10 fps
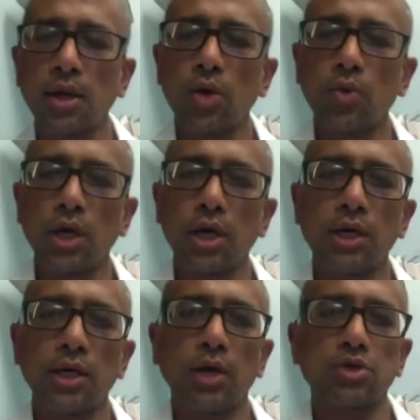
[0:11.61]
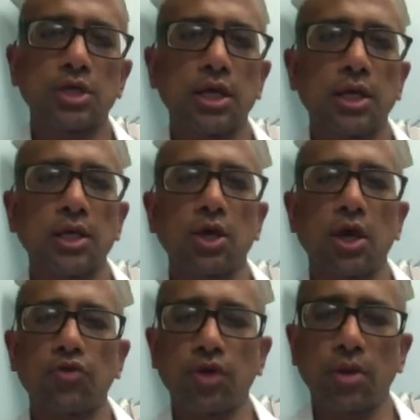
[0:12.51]
We heard an outstanding
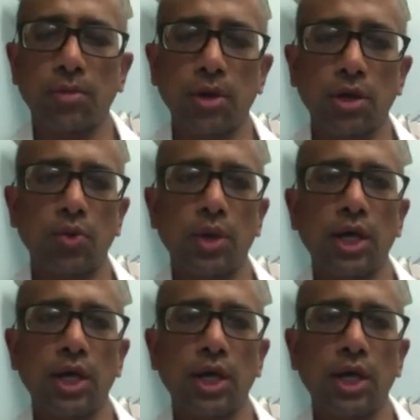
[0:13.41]
talk from Dr. Venkat.